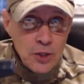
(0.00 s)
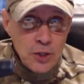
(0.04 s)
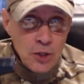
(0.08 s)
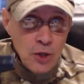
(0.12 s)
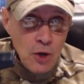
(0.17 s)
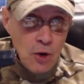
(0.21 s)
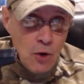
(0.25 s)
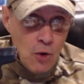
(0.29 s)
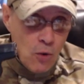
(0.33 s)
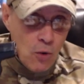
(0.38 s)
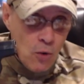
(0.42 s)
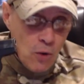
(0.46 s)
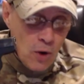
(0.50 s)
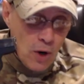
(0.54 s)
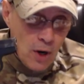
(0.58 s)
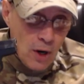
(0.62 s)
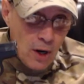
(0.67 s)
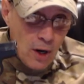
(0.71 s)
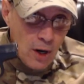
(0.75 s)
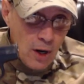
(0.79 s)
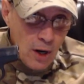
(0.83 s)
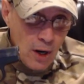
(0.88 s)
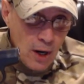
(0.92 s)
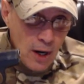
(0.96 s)
So
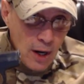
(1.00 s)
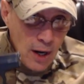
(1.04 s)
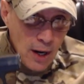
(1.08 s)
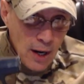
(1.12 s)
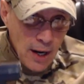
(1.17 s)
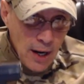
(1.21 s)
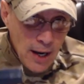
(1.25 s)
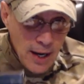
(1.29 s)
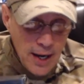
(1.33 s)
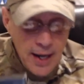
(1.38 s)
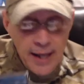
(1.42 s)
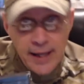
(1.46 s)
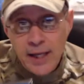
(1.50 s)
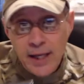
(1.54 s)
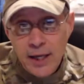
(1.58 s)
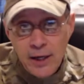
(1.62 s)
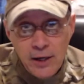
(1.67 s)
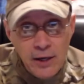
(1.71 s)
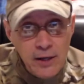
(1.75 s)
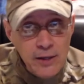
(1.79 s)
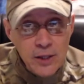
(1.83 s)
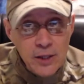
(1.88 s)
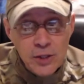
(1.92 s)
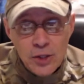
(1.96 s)
I
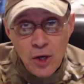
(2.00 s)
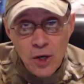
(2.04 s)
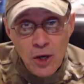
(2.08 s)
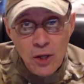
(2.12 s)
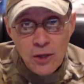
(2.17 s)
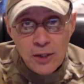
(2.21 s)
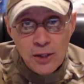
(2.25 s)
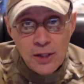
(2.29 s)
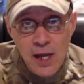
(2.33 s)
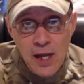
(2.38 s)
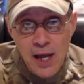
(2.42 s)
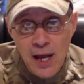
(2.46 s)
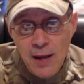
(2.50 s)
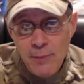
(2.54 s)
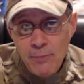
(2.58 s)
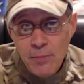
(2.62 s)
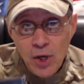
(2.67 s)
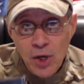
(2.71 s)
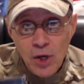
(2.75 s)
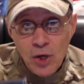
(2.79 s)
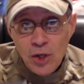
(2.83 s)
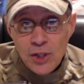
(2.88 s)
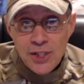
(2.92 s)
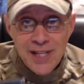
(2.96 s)
carry this all the
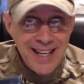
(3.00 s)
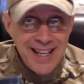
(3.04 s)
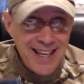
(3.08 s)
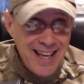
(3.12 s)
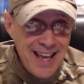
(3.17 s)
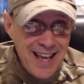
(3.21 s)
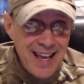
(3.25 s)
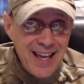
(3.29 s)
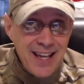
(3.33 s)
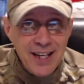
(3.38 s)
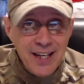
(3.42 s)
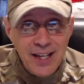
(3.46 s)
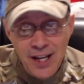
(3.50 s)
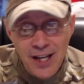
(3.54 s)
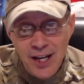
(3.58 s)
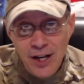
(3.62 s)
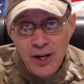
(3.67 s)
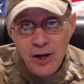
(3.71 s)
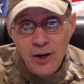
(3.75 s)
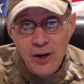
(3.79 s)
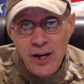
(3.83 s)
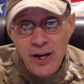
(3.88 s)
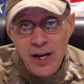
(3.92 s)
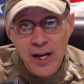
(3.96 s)
time because I can't
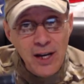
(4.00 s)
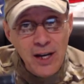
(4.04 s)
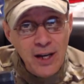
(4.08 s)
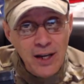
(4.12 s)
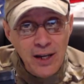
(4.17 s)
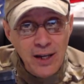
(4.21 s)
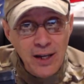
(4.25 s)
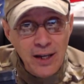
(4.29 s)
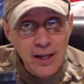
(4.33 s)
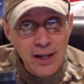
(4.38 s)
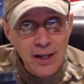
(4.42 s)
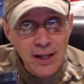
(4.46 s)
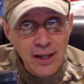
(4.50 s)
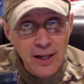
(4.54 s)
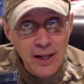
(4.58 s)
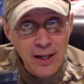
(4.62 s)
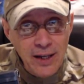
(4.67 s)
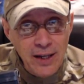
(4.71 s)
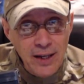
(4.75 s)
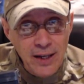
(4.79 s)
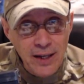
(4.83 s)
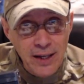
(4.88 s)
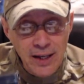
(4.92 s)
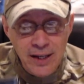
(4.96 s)
carry
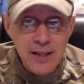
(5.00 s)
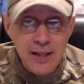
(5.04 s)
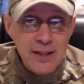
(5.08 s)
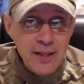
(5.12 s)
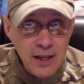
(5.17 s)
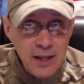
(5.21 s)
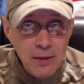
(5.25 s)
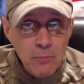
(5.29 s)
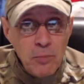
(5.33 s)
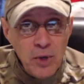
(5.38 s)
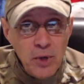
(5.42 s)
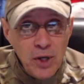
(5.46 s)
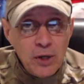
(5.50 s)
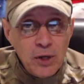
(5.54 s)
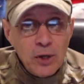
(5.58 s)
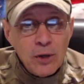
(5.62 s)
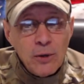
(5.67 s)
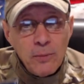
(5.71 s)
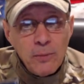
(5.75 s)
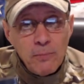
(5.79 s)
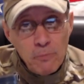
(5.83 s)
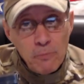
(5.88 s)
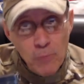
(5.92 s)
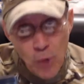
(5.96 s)
anything
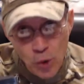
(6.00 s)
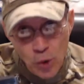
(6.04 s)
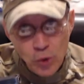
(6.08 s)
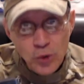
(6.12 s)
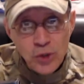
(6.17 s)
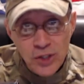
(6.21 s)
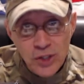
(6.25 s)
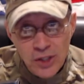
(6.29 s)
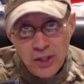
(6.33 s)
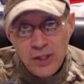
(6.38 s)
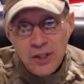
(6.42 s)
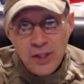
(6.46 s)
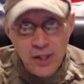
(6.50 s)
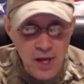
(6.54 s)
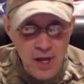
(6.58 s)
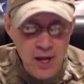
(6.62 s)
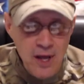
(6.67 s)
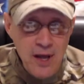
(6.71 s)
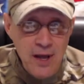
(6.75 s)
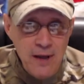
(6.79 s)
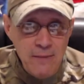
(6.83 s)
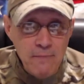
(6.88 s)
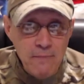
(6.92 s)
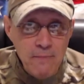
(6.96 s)
bigger most of the
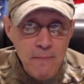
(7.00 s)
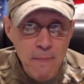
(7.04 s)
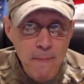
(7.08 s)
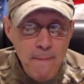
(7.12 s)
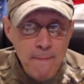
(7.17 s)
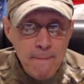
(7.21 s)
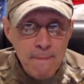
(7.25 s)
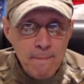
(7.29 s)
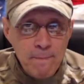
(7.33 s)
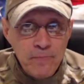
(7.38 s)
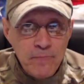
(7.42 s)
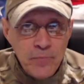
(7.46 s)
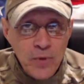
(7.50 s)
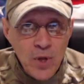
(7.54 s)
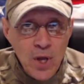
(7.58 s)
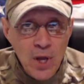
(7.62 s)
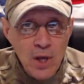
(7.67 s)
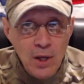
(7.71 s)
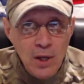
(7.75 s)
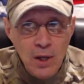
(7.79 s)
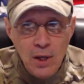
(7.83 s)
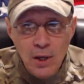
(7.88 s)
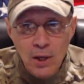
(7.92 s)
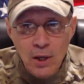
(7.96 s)
time.
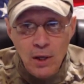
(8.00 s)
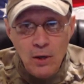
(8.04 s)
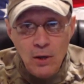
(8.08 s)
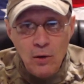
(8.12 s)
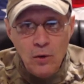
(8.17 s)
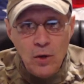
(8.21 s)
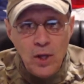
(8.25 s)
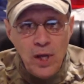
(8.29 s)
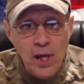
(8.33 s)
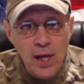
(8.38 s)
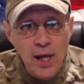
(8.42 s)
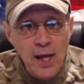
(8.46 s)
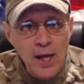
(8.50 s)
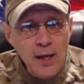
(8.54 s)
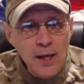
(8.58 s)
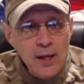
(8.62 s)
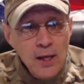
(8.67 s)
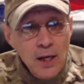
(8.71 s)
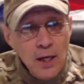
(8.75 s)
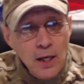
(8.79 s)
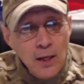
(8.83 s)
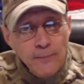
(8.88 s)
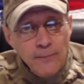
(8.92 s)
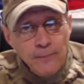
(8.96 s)

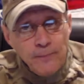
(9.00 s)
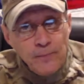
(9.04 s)
Okay?